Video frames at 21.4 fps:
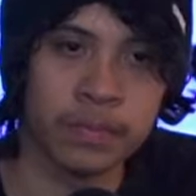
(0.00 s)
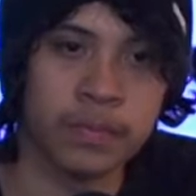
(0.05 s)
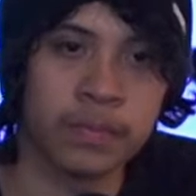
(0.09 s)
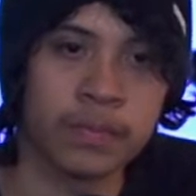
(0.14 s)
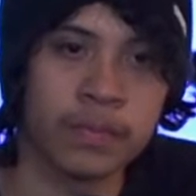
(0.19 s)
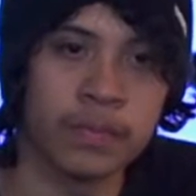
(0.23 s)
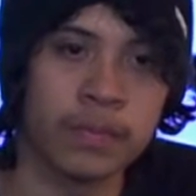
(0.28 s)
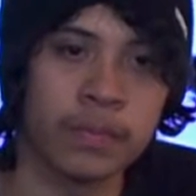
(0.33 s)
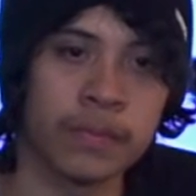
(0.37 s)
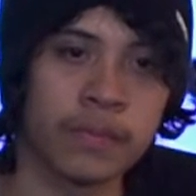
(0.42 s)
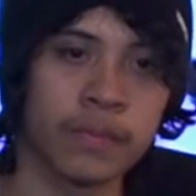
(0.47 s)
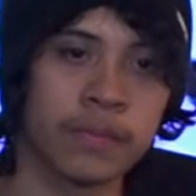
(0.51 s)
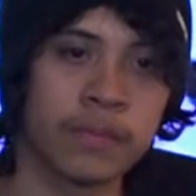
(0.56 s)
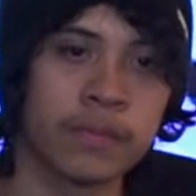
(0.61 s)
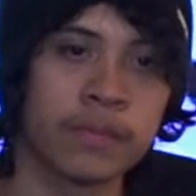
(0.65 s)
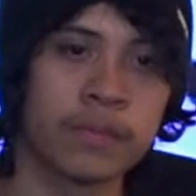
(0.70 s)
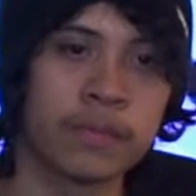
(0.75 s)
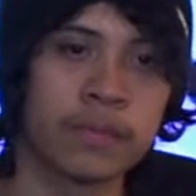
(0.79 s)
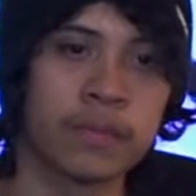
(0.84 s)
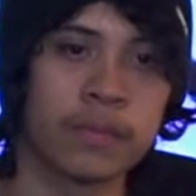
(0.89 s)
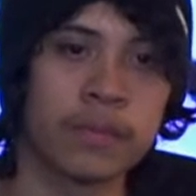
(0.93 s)

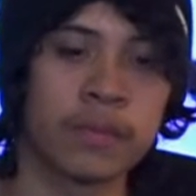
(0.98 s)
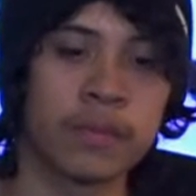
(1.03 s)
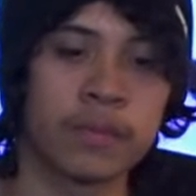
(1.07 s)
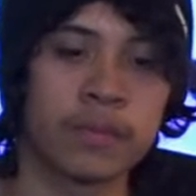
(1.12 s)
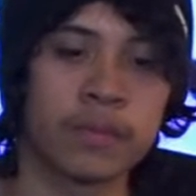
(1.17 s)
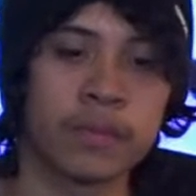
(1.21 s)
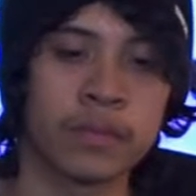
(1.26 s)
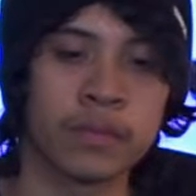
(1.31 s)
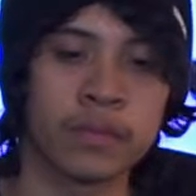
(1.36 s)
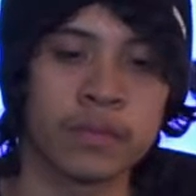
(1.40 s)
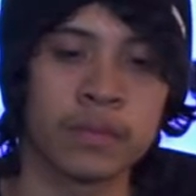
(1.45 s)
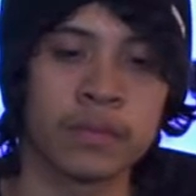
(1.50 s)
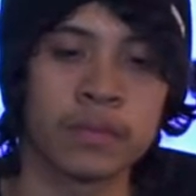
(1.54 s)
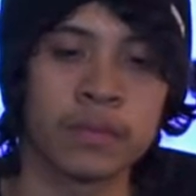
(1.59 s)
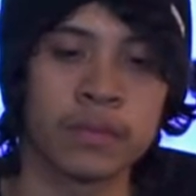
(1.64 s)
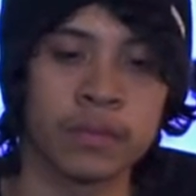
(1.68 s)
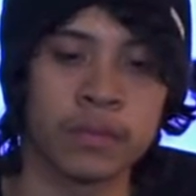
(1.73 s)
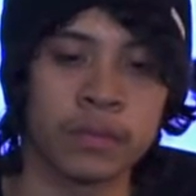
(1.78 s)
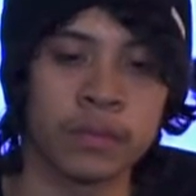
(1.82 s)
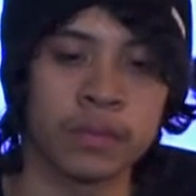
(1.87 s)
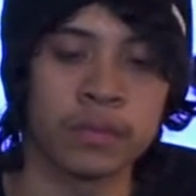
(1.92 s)

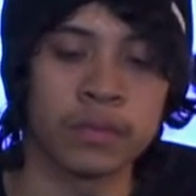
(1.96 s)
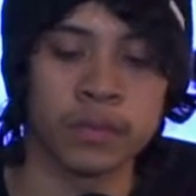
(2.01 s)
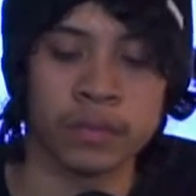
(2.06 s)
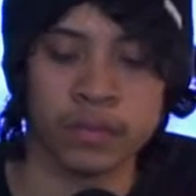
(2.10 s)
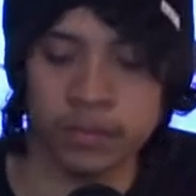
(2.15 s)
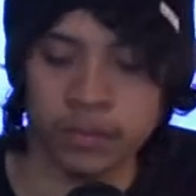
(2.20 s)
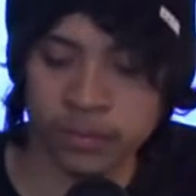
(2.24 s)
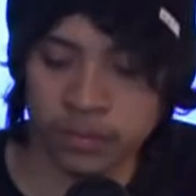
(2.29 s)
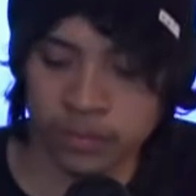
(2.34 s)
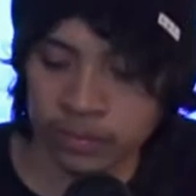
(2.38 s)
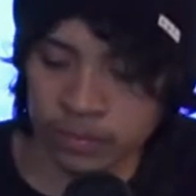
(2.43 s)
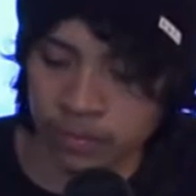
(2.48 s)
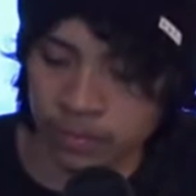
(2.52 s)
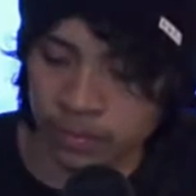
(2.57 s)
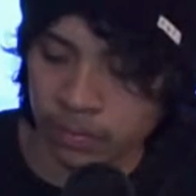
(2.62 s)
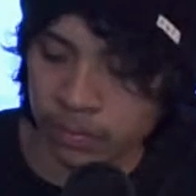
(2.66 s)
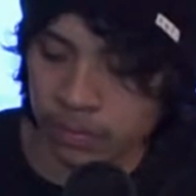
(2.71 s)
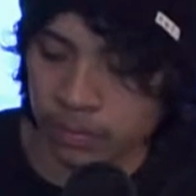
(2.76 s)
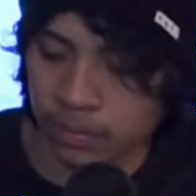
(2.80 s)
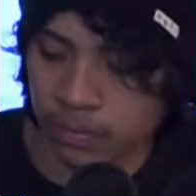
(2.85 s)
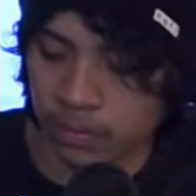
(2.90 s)

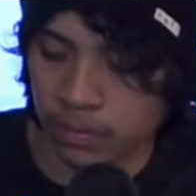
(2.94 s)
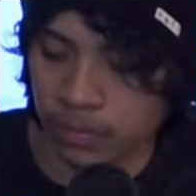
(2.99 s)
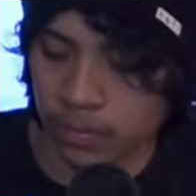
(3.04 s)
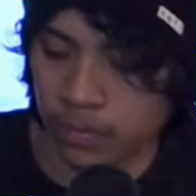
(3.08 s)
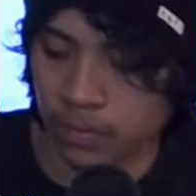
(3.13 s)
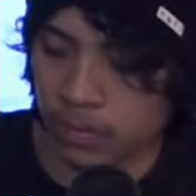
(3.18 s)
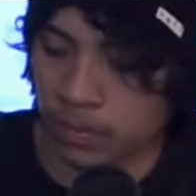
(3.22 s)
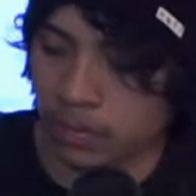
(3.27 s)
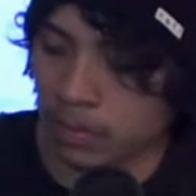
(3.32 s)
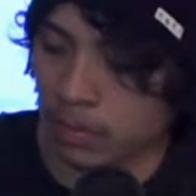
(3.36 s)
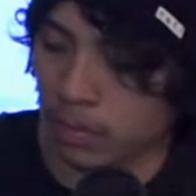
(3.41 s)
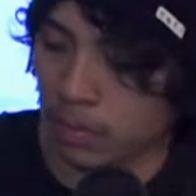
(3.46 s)
(silent)